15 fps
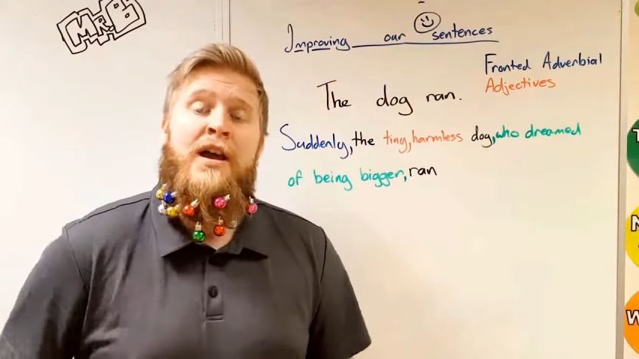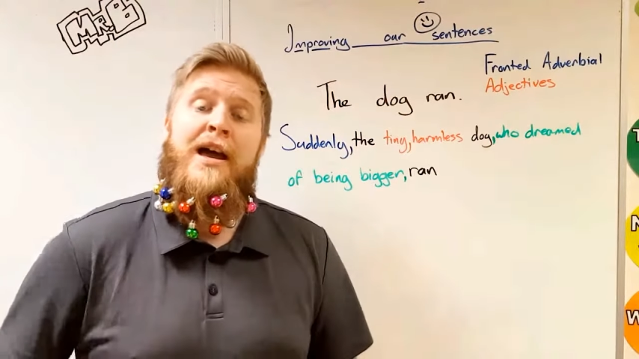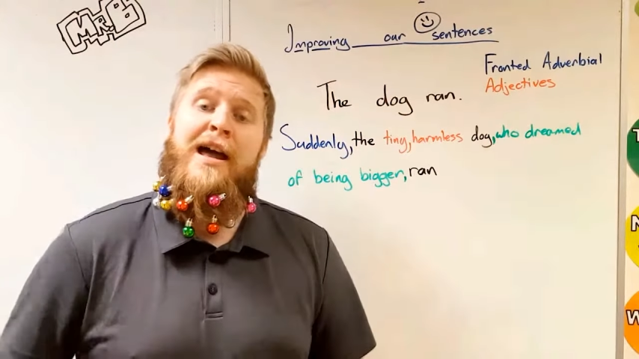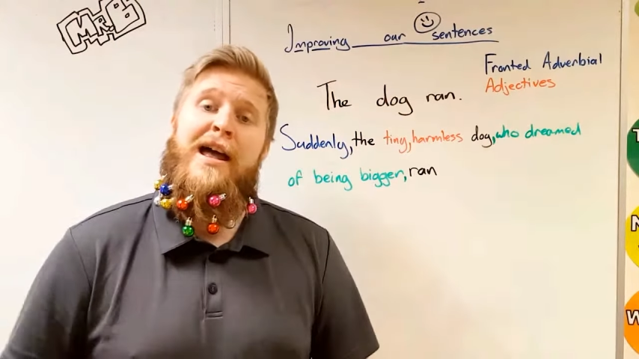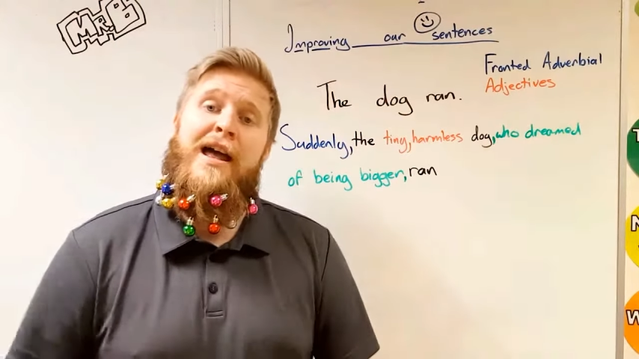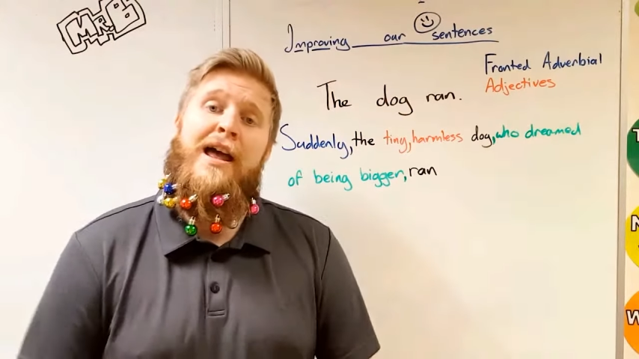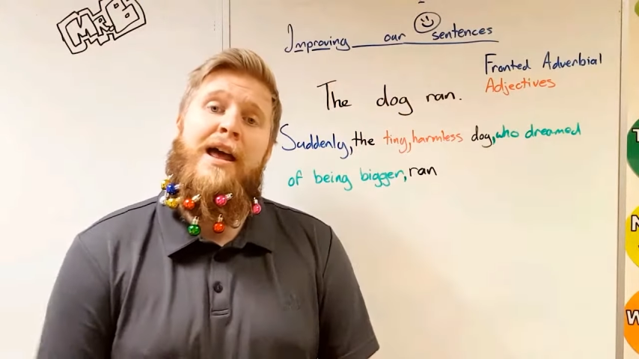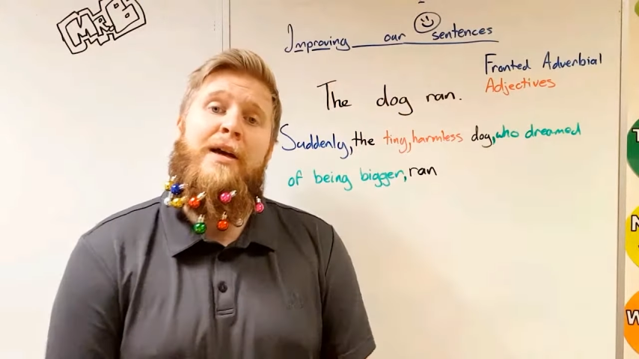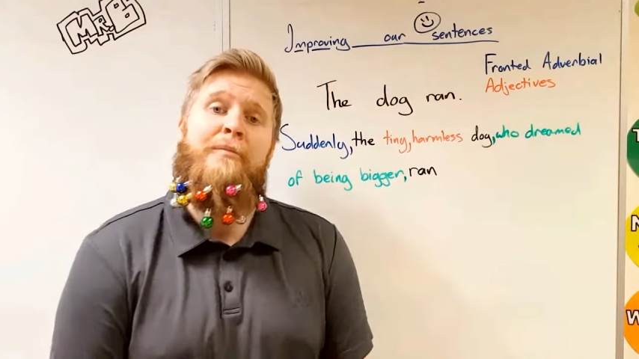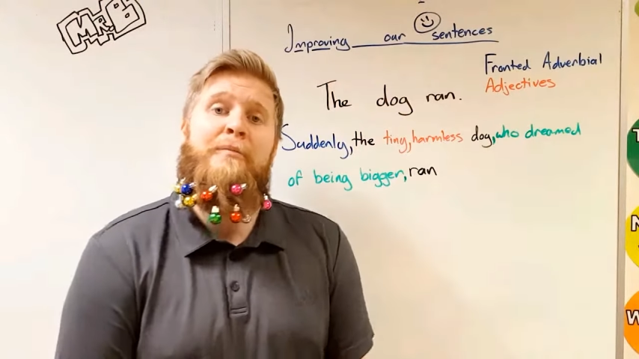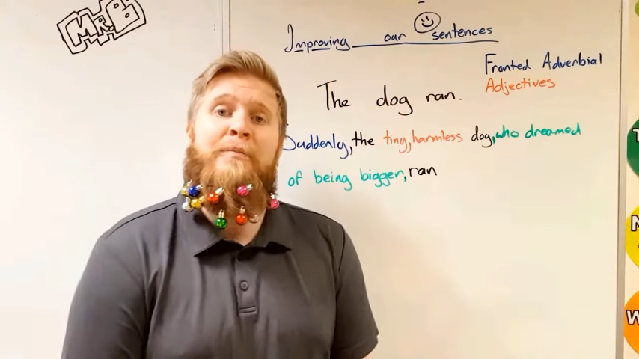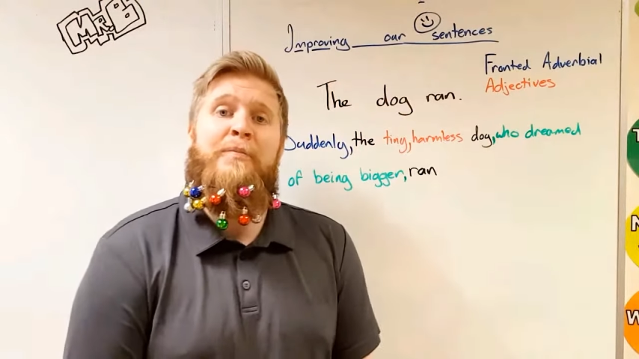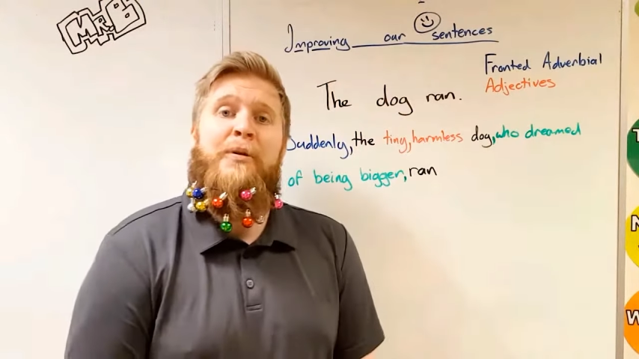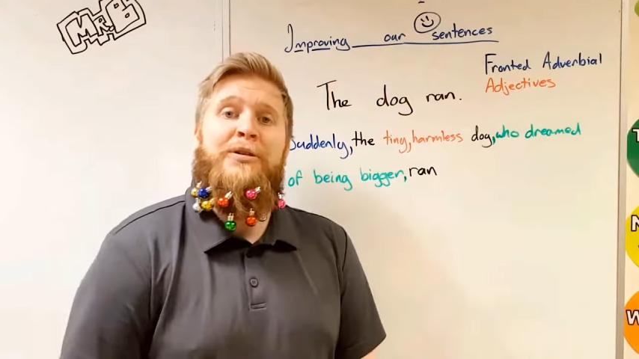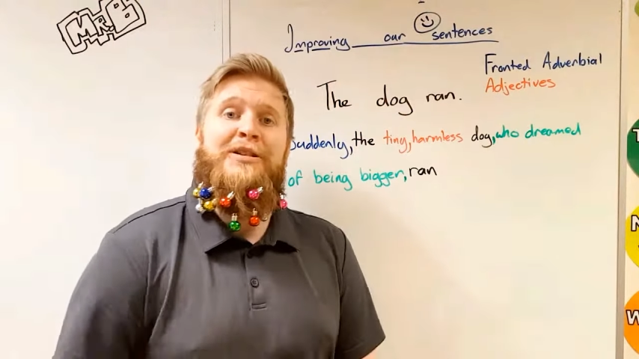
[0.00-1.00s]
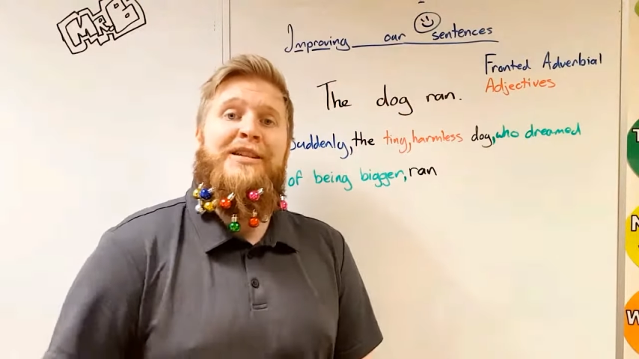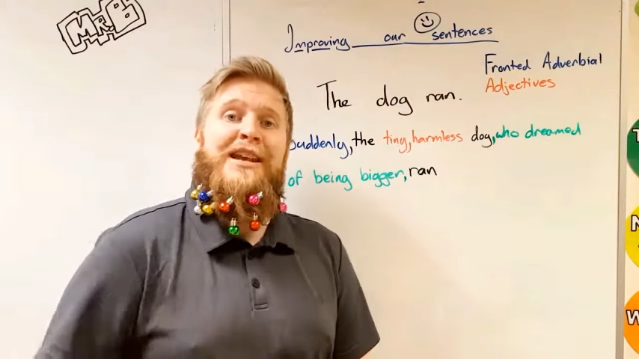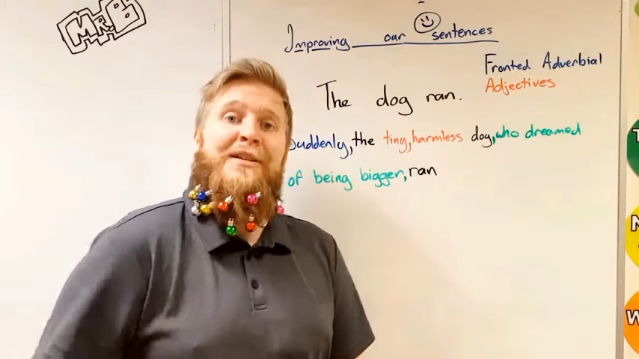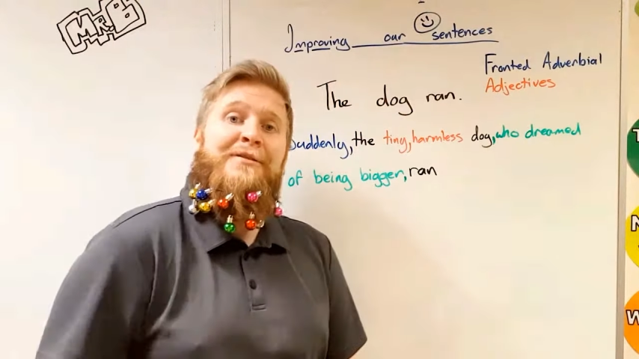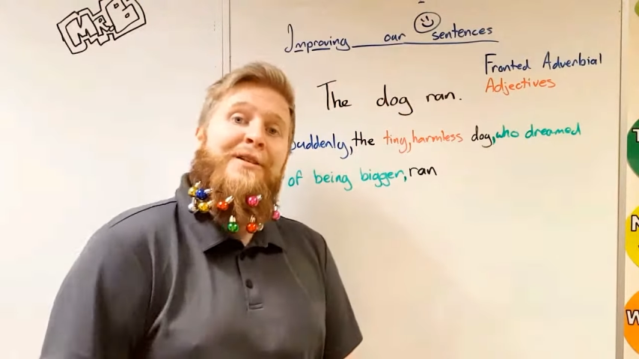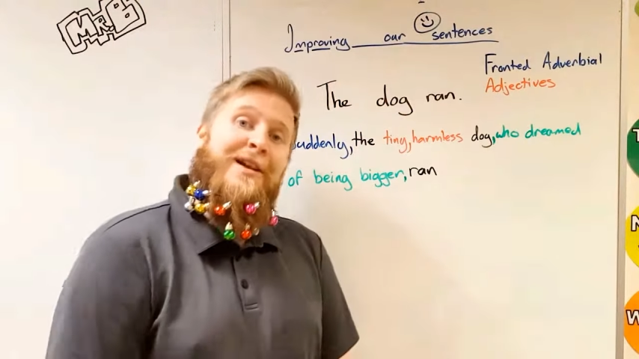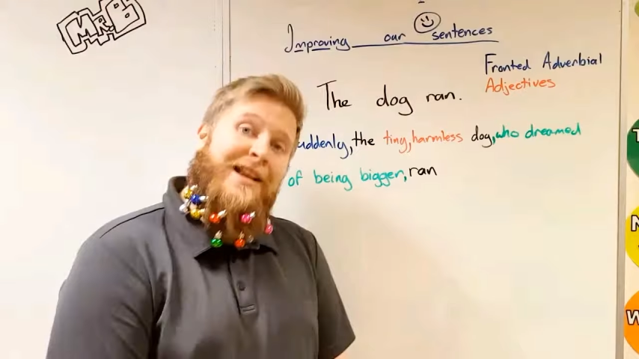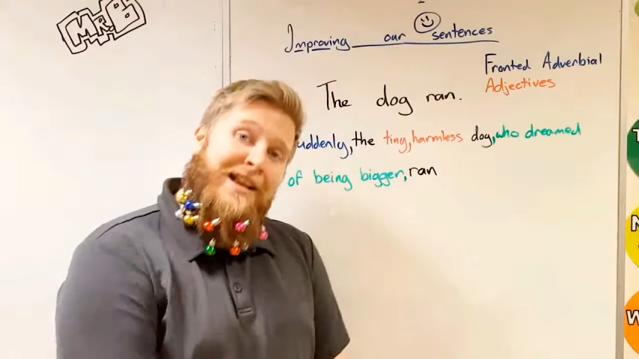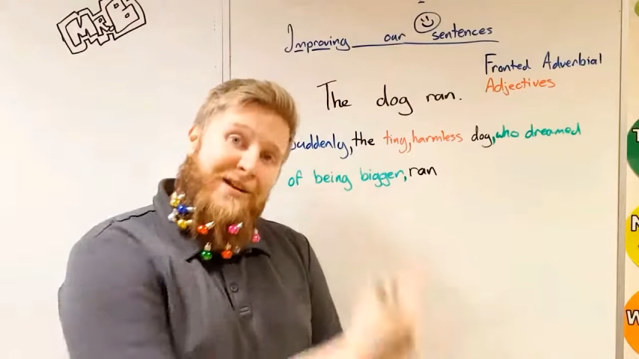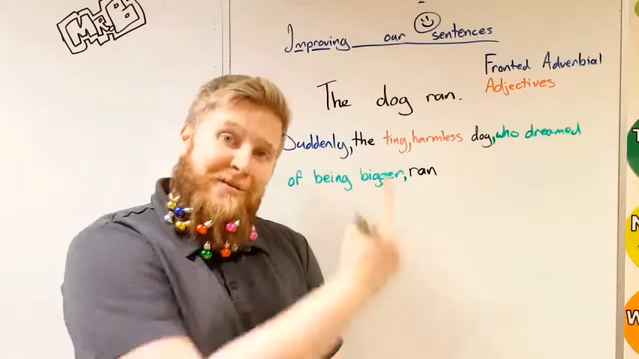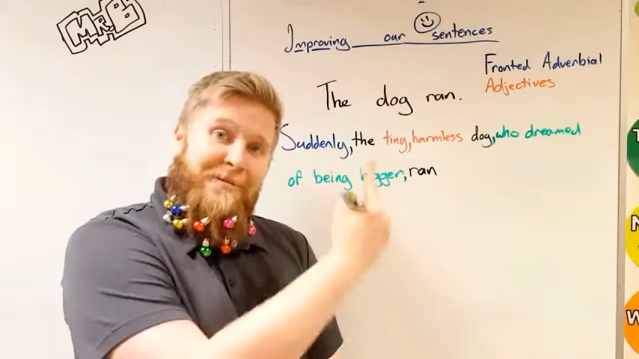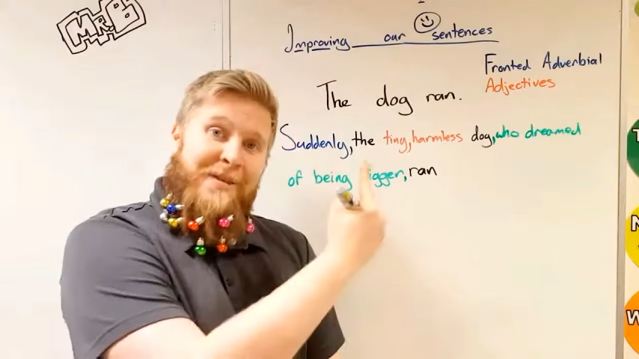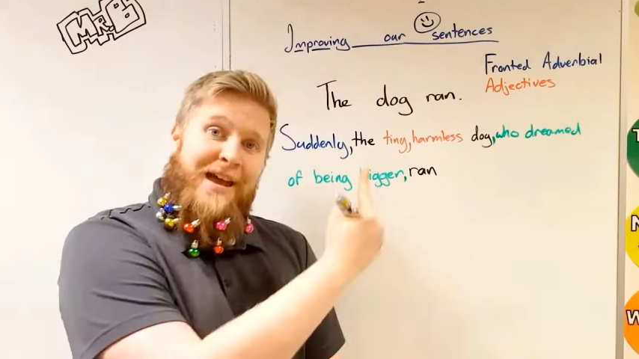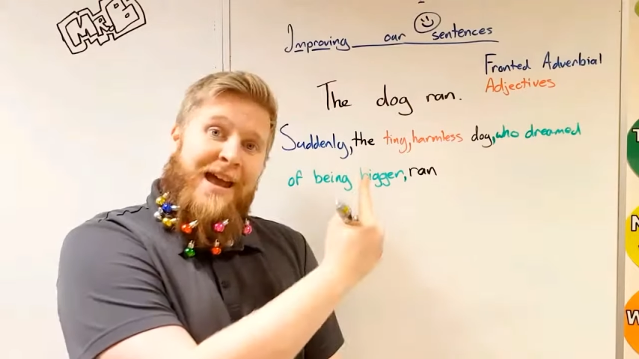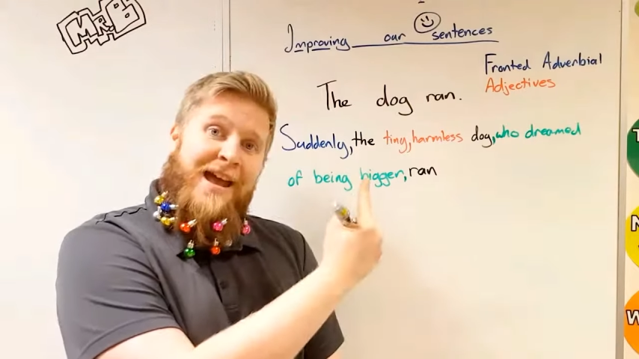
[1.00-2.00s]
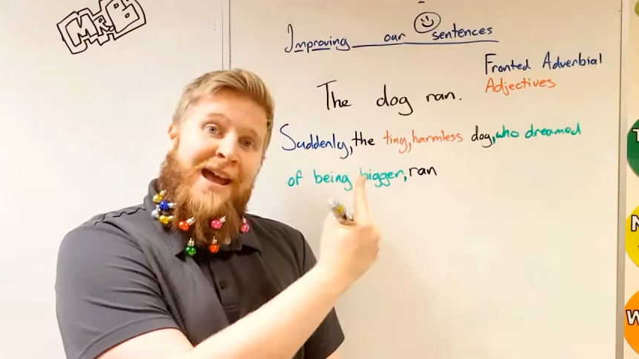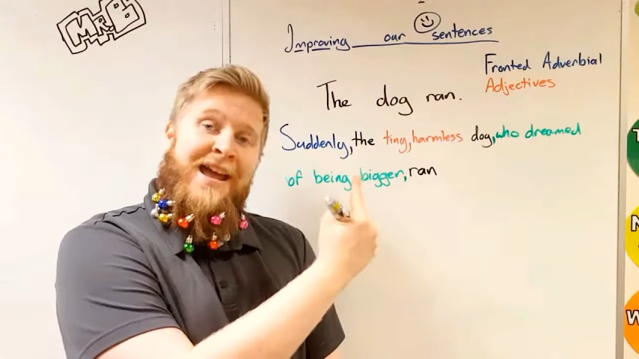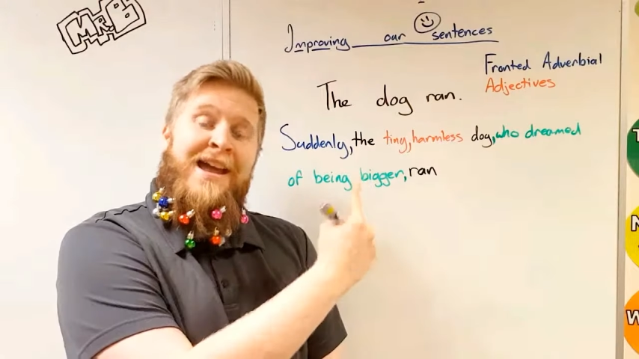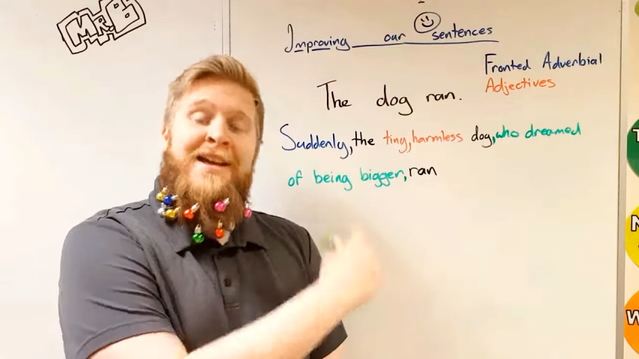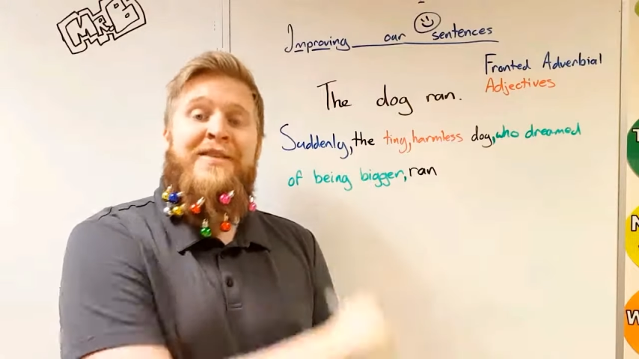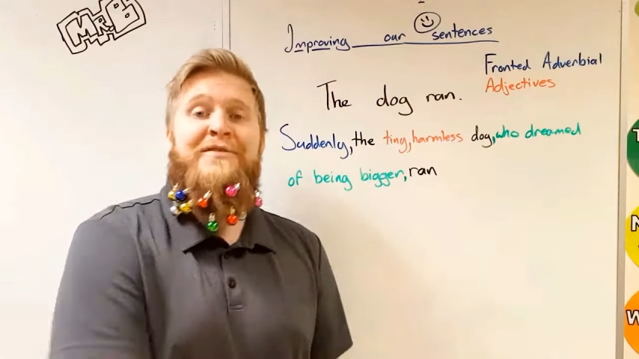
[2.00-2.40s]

but if you click up there